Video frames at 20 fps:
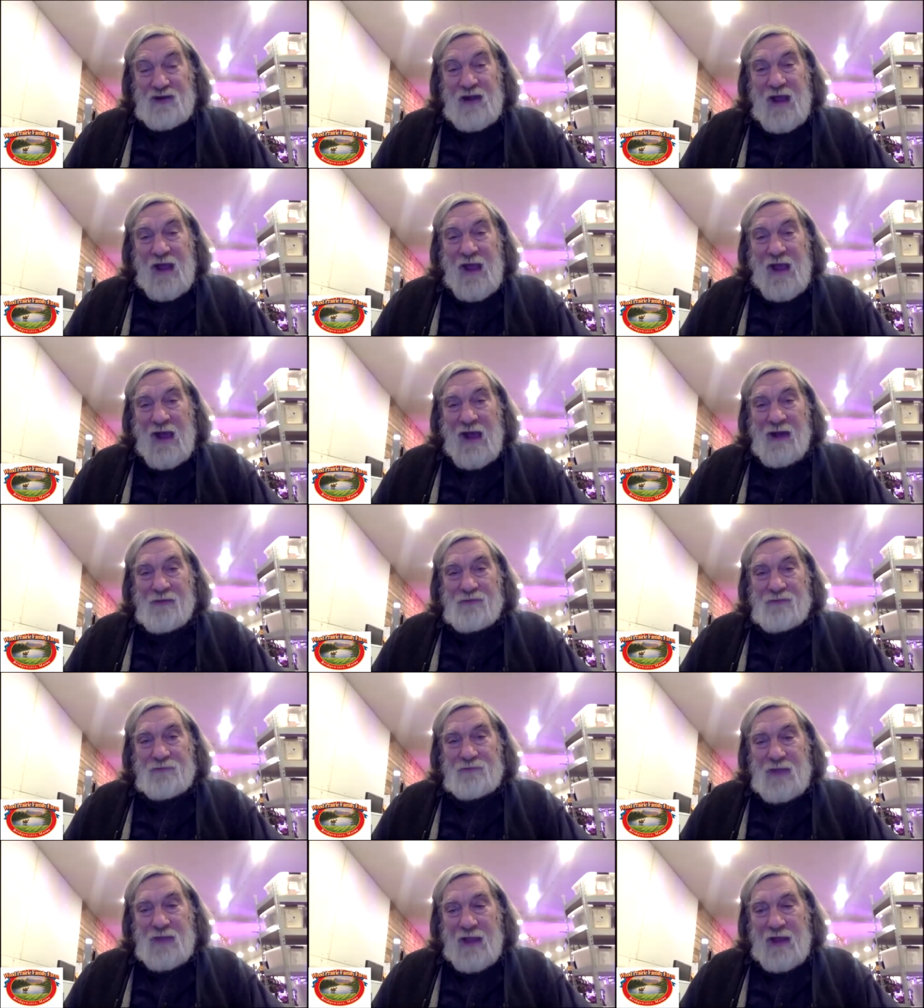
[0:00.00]
ounce and
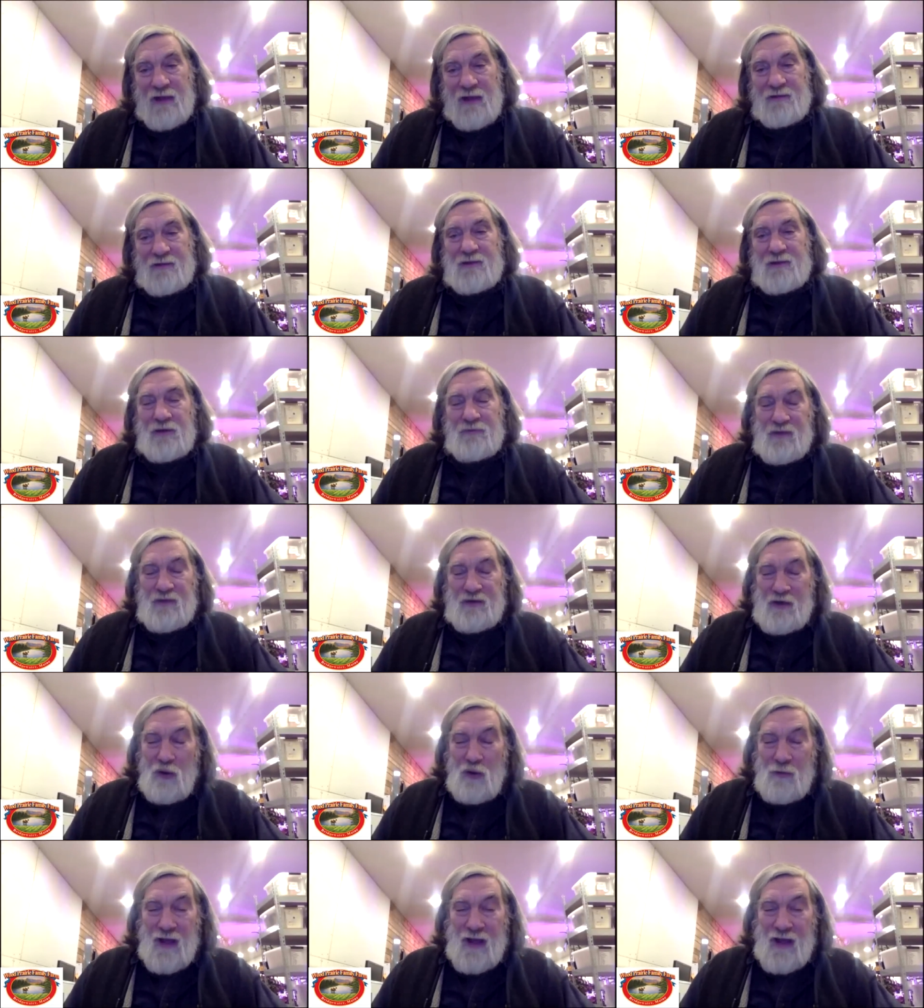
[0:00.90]
a half.
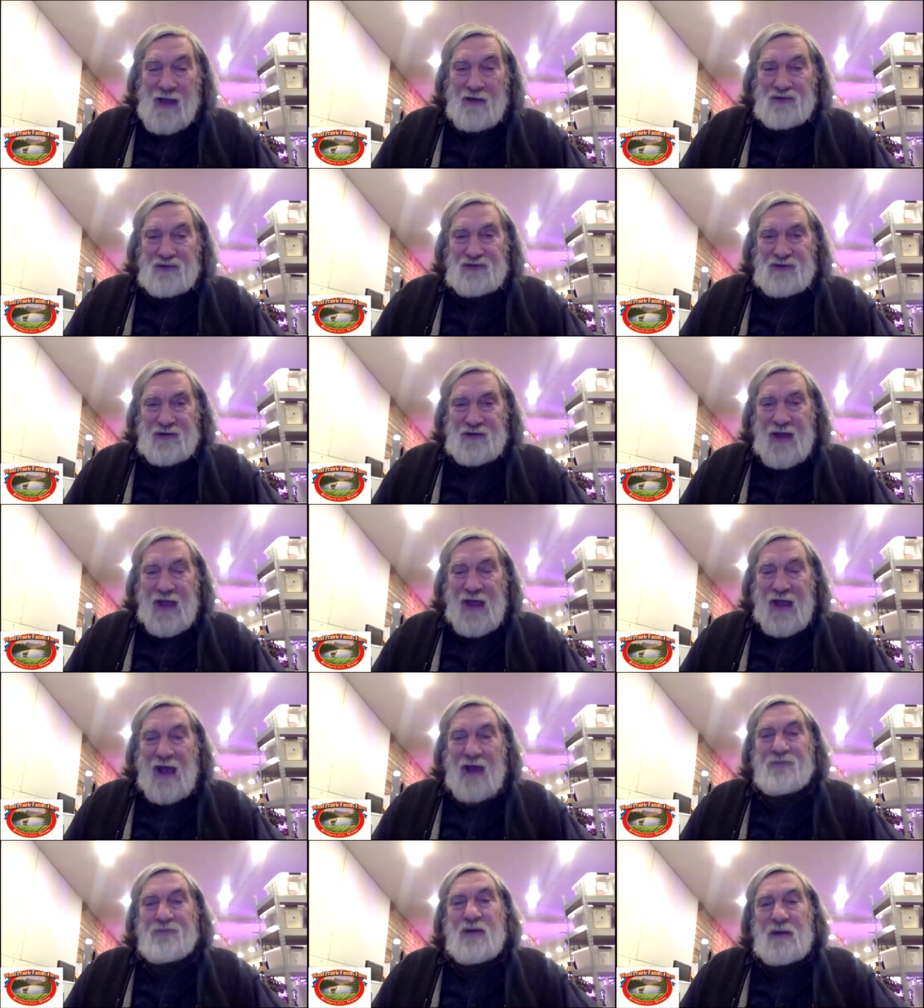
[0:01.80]
And if you go by
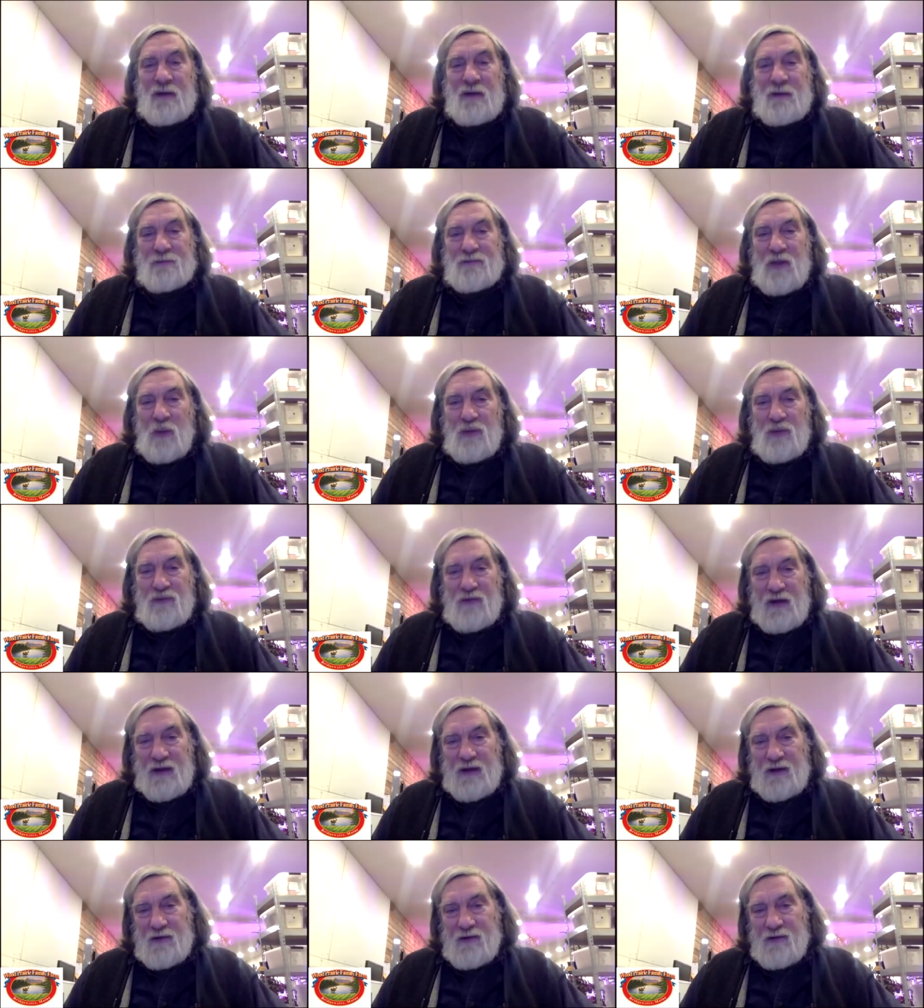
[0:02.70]
ounce and a half,
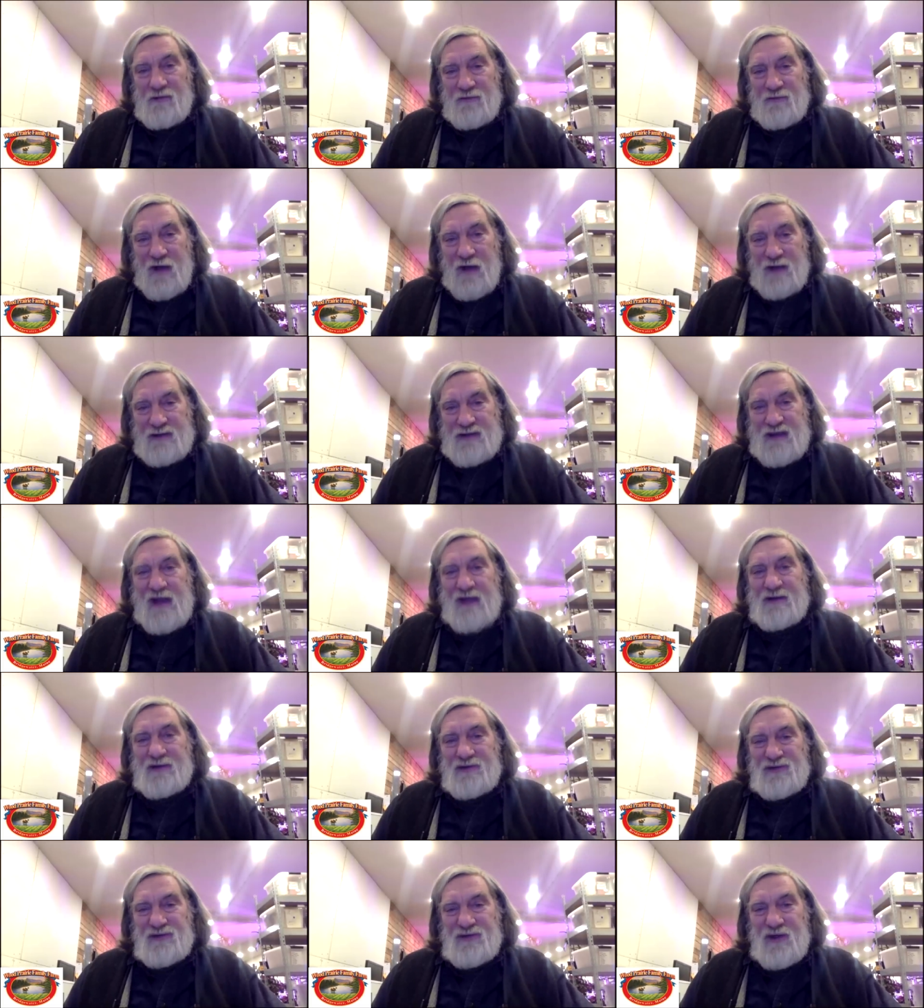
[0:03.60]
we figure you've
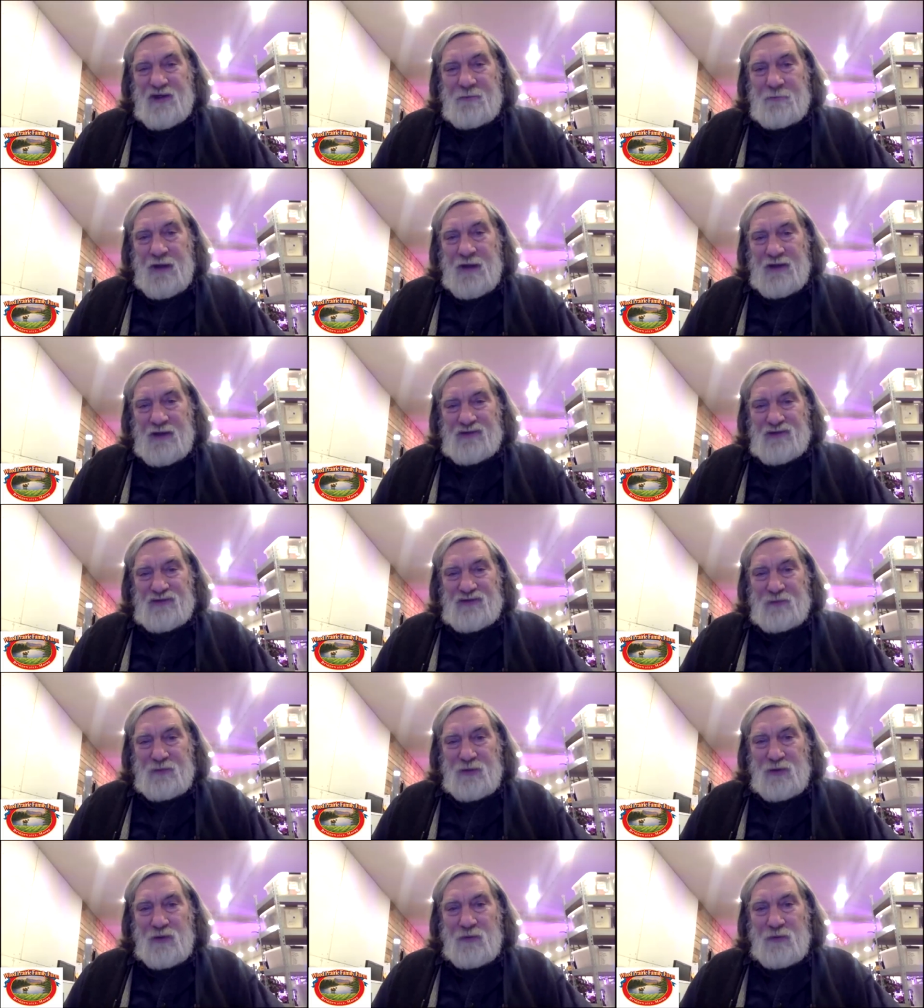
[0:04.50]
got 10 seed
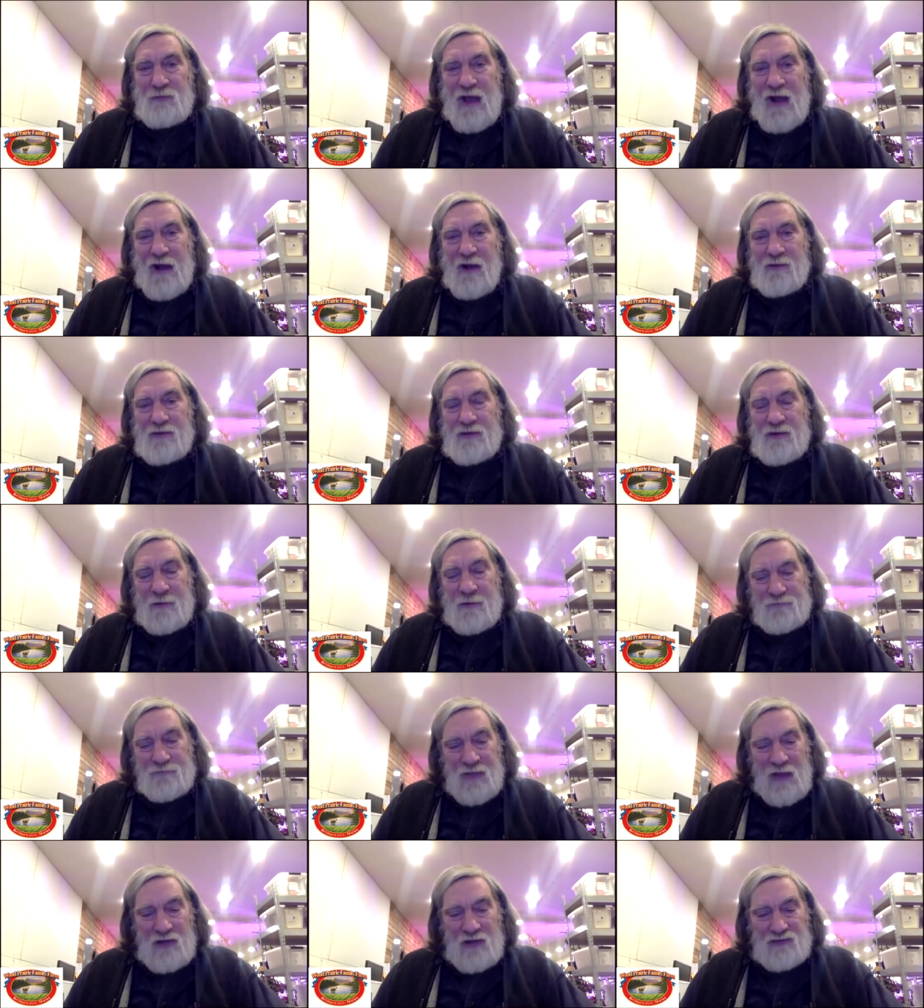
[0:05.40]
pieces per
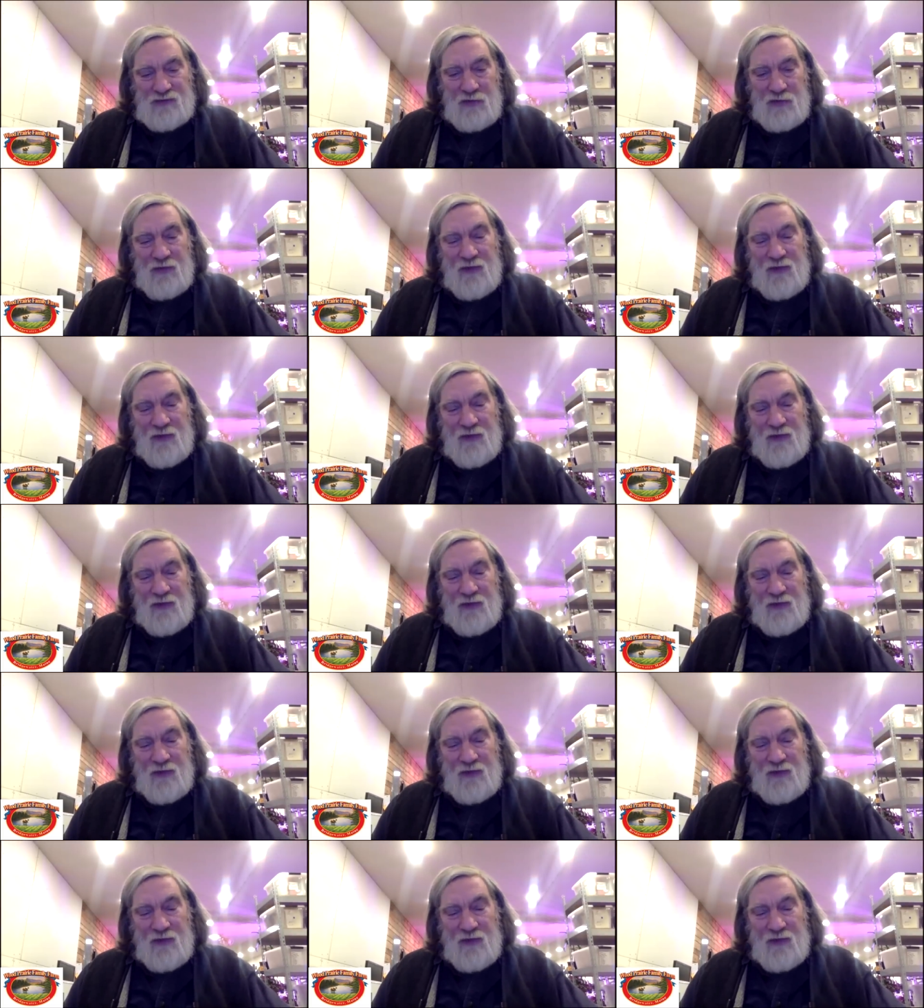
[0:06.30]
pound.